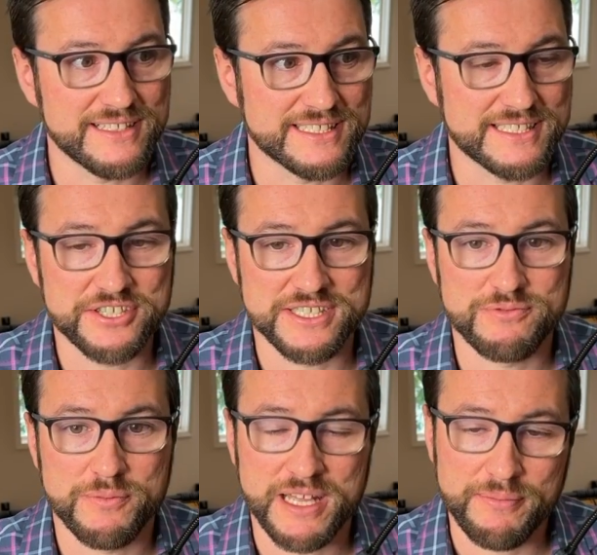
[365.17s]
decisions
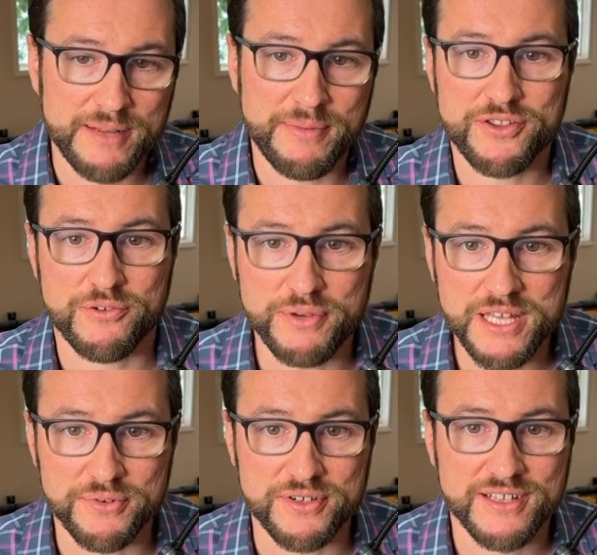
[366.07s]
were being made by other
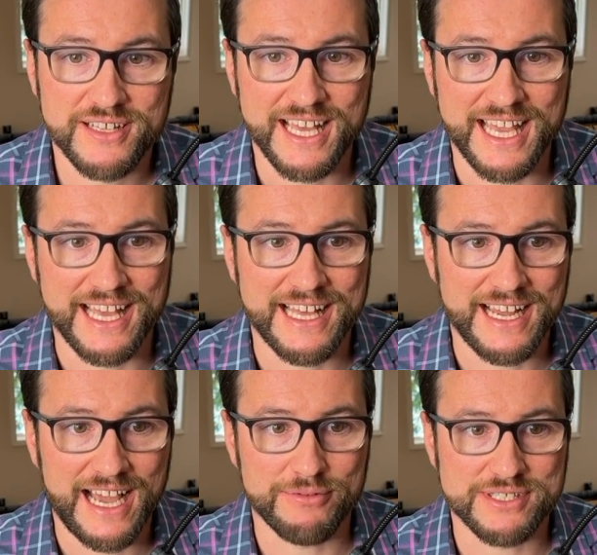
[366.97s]
people. And
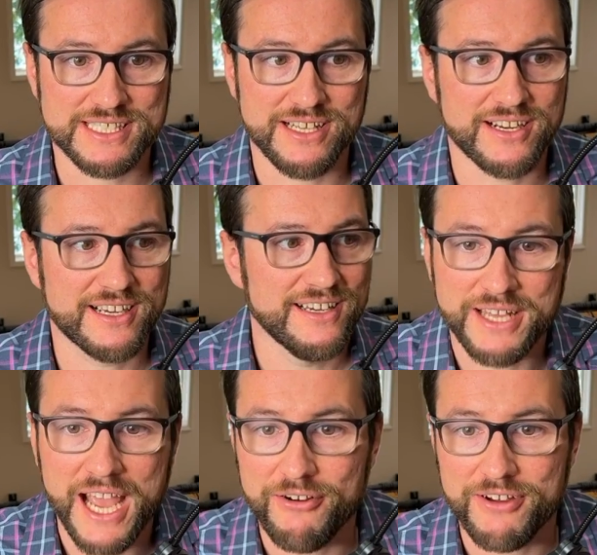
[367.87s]
I was stuck
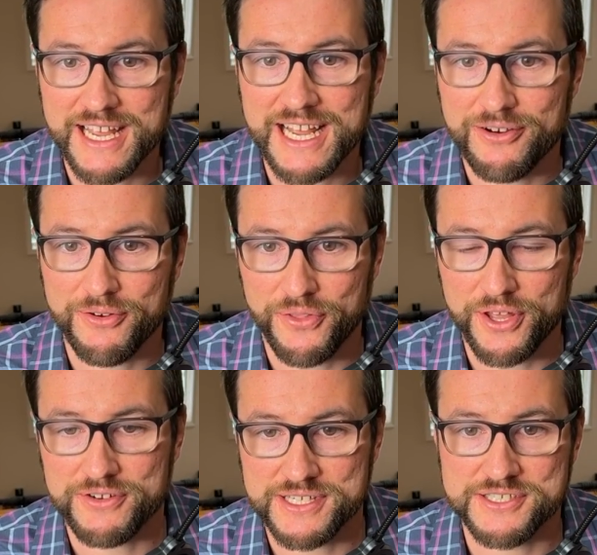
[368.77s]
carrying out
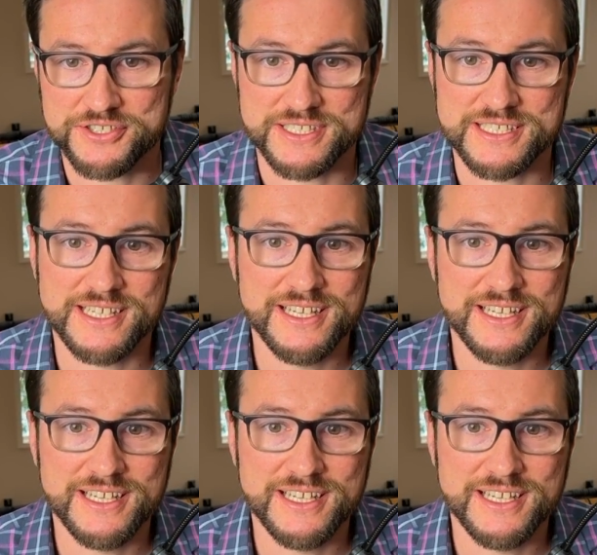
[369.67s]
their decisions.